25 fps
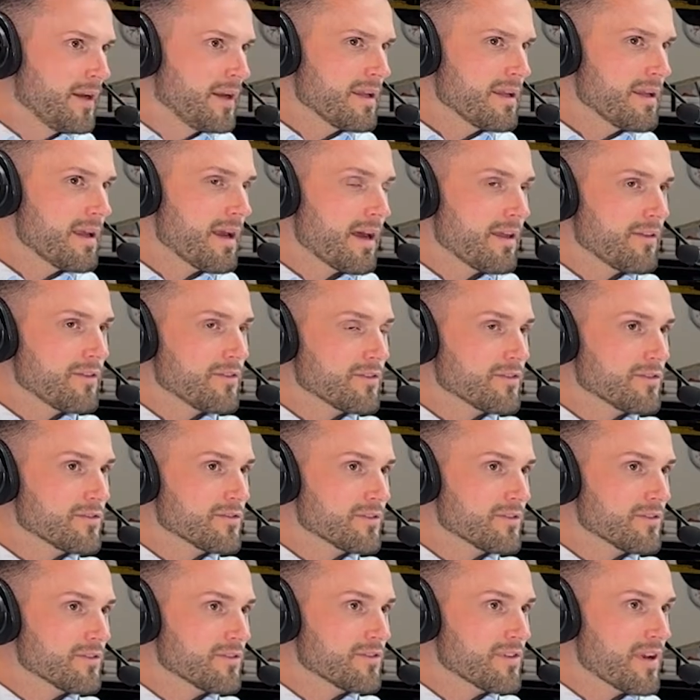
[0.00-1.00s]
Yeah,
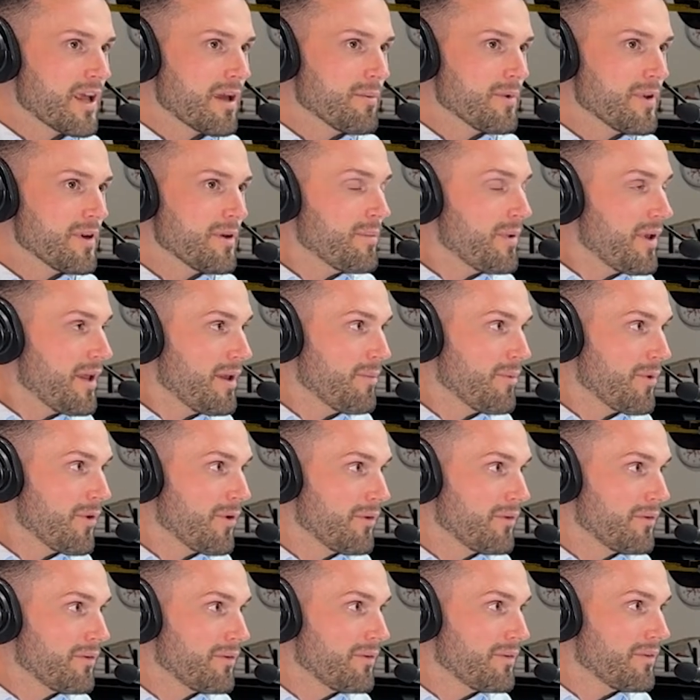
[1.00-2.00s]
there's not many
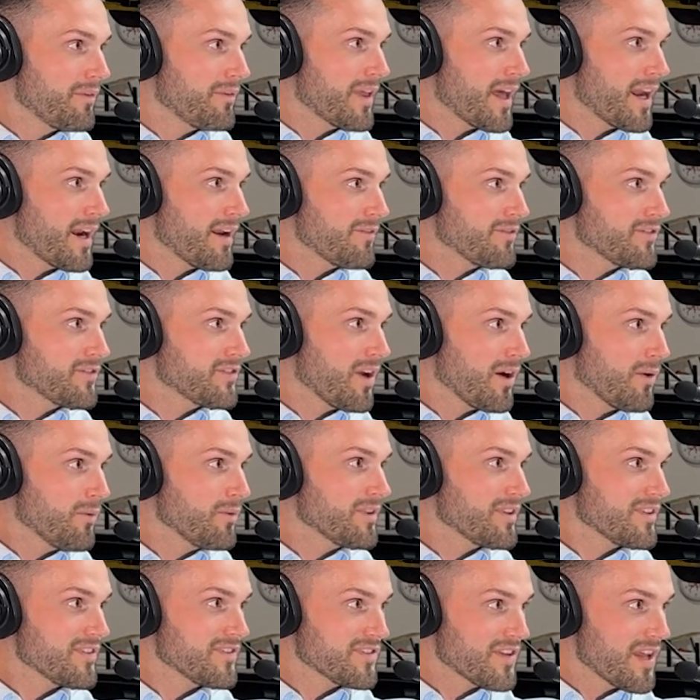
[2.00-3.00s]
people that have stuck
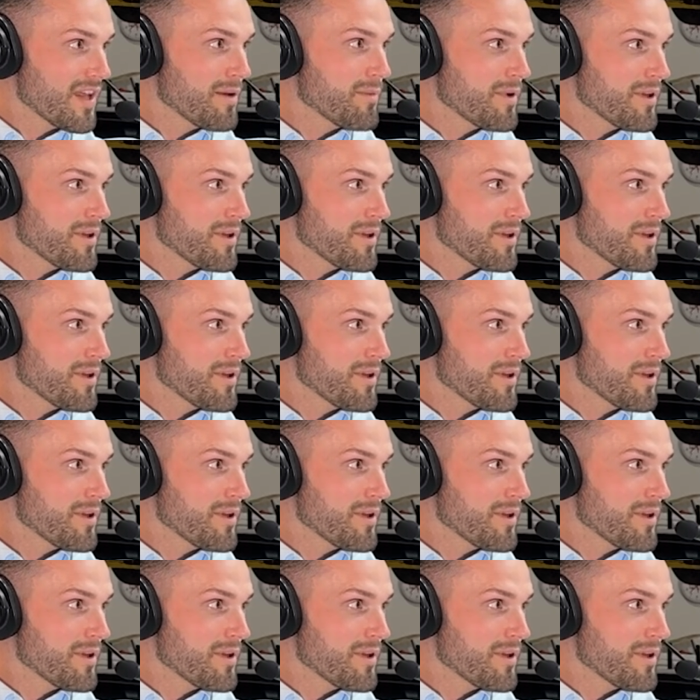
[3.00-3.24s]
with the same